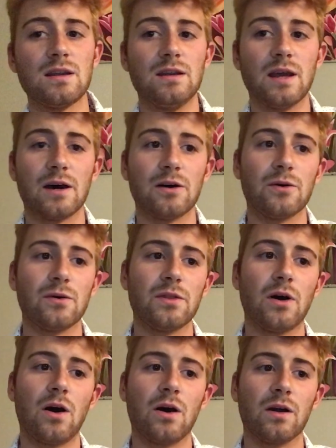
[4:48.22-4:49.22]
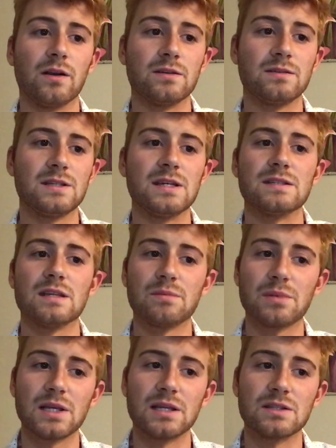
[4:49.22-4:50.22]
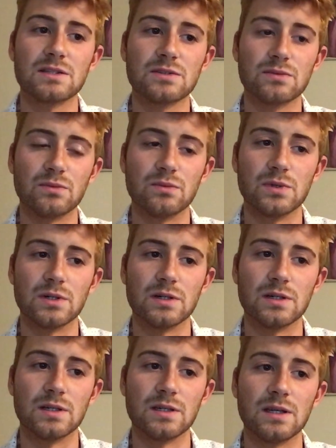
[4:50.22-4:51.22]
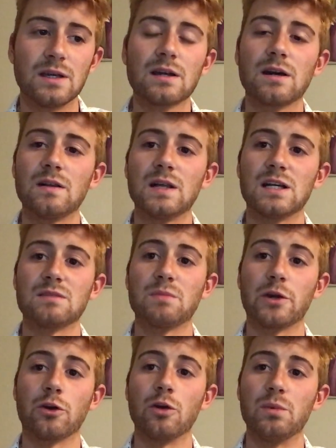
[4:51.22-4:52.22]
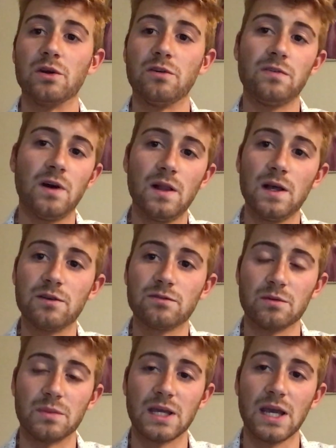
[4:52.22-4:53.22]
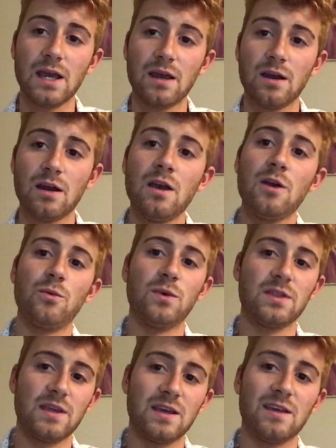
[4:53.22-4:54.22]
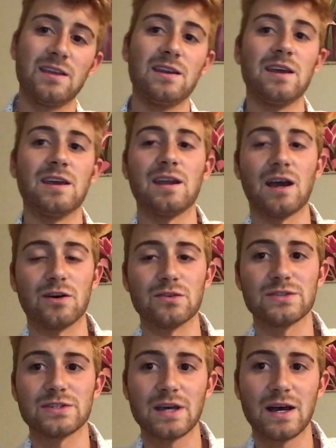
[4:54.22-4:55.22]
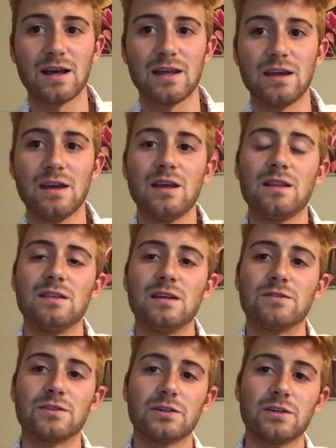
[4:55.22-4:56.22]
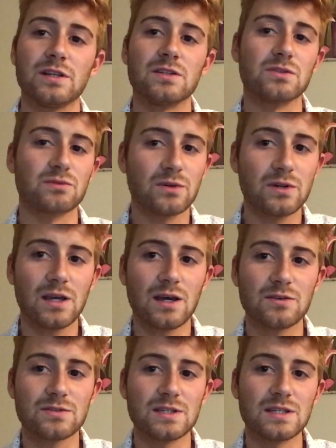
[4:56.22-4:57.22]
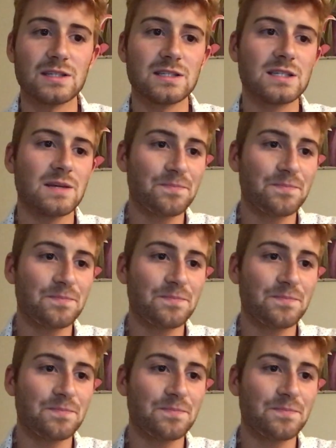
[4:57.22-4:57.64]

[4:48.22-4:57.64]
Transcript: Now, our TSA plates would collect microbial fallout from the air within and outside the fraternity and sorority houses,